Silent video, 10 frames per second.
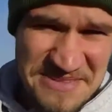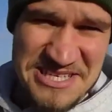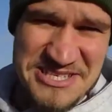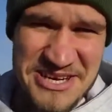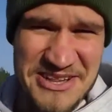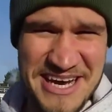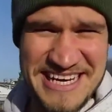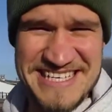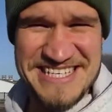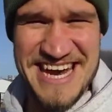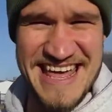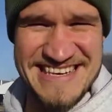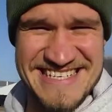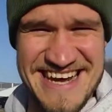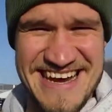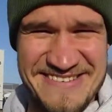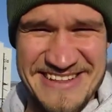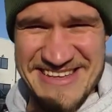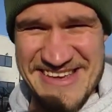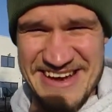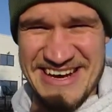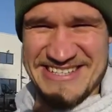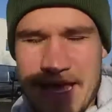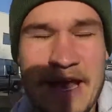so that I can share the journey with you guys.